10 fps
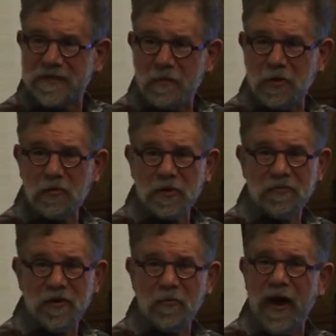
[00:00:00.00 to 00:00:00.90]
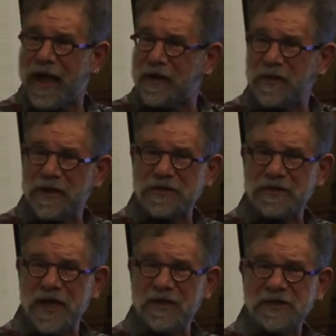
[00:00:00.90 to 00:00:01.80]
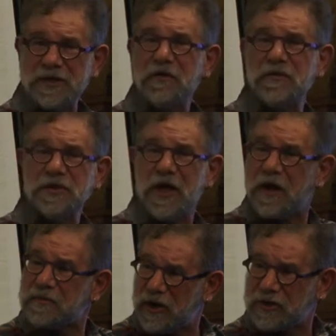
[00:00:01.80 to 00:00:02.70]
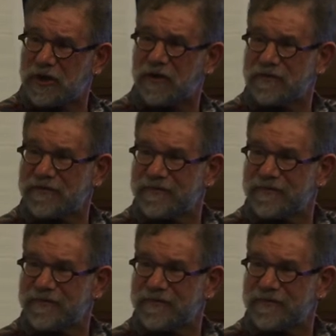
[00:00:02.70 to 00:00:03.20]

And we don't really want WAG because that itself is not abstract enough.